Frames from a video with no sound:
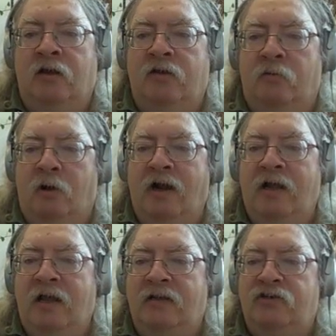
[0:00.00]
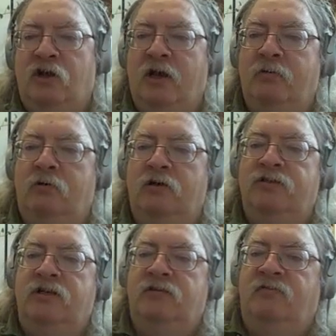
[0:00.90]
The right-hand side where it
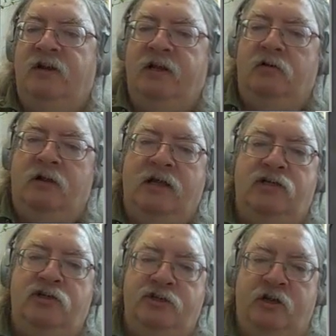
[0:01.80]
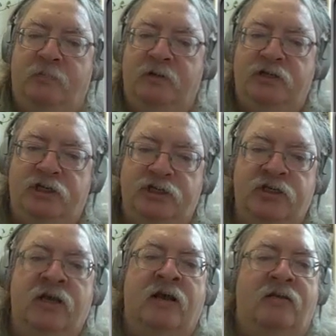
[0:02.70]
says video lectures and images,